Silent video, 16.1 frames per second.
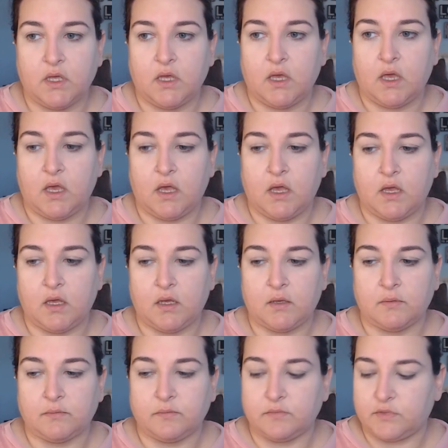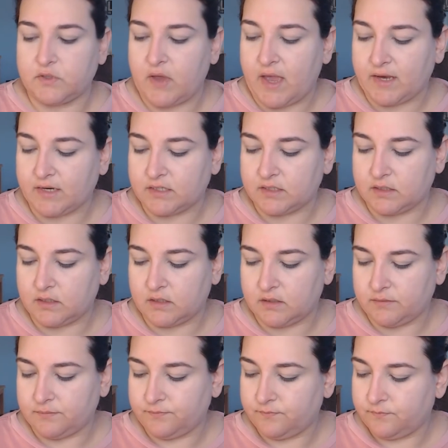So
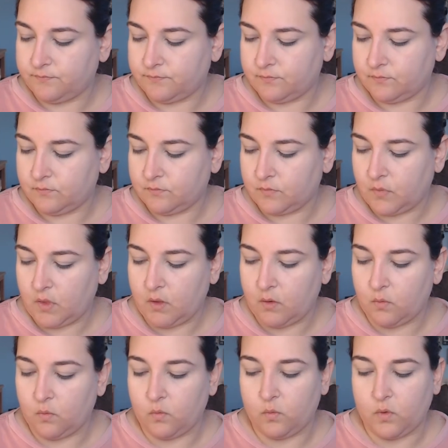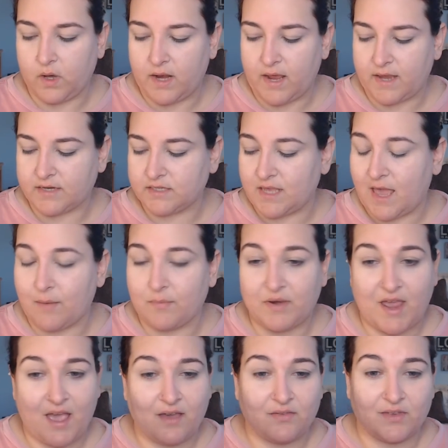actually, what I actually happen
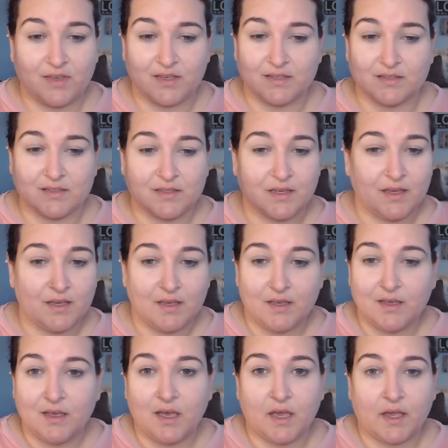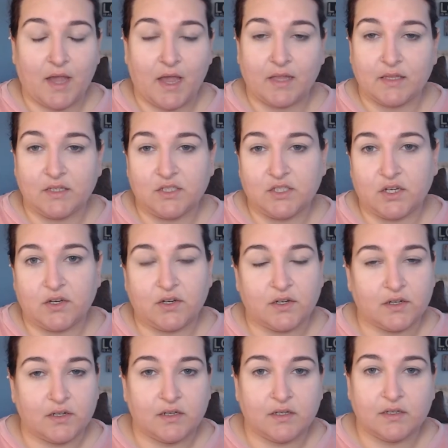to have is a Kylie
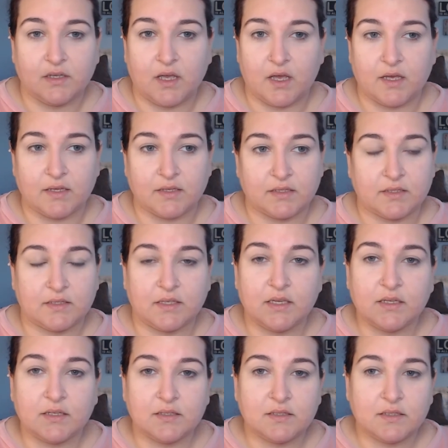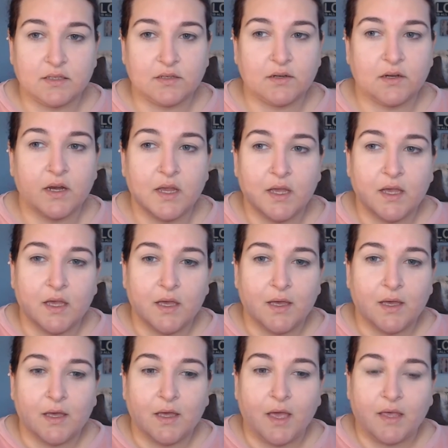Jenner skin concealer.
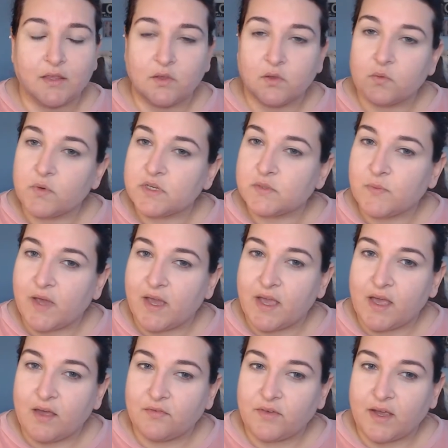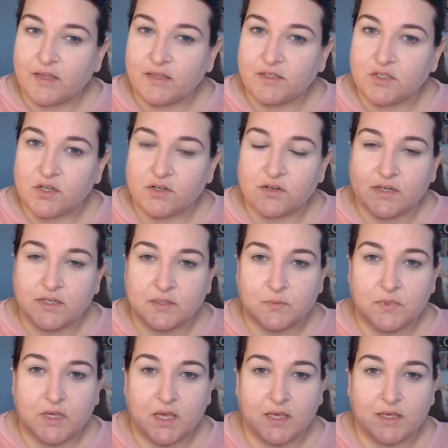And the only reason why I have Kylie Jenner is
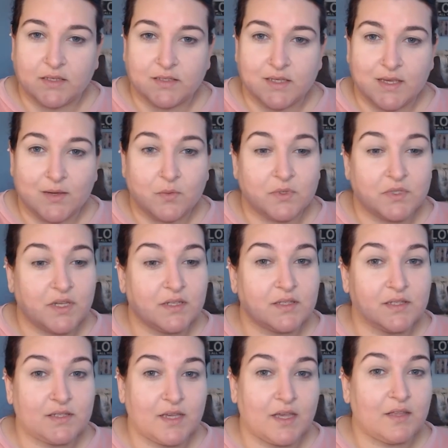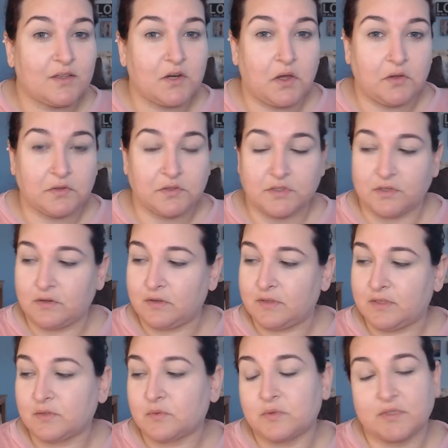because it was on sale at Ulta,
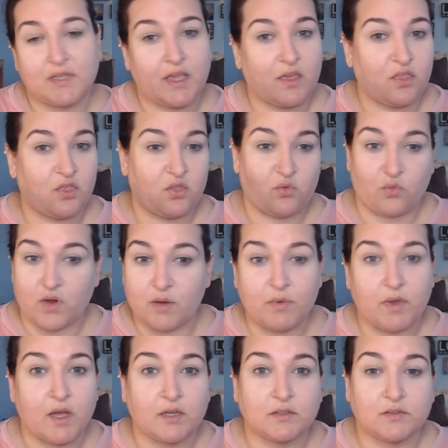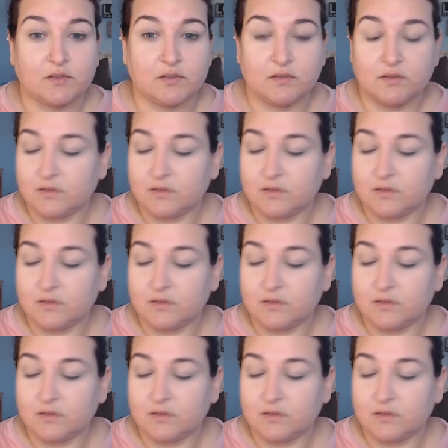and this was like $3.